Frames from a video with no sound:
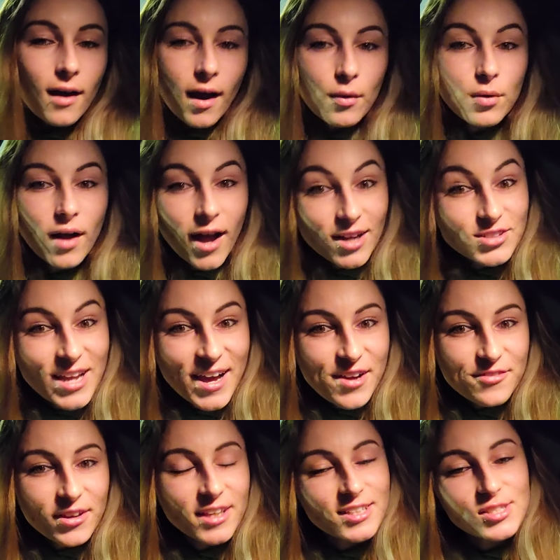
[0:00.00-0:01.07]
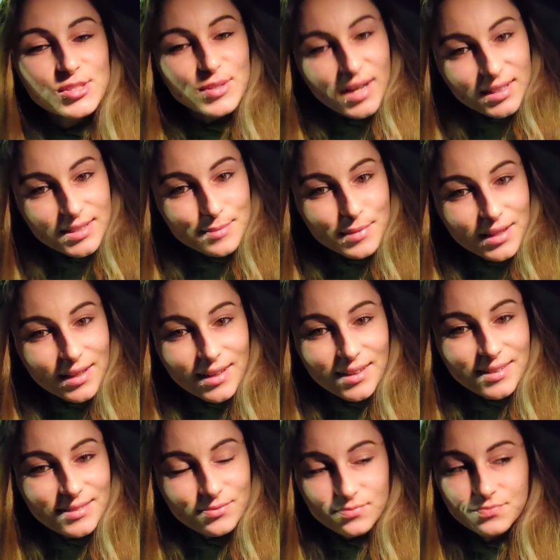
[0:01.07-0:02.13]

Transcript: I will have to have a hysterectomy.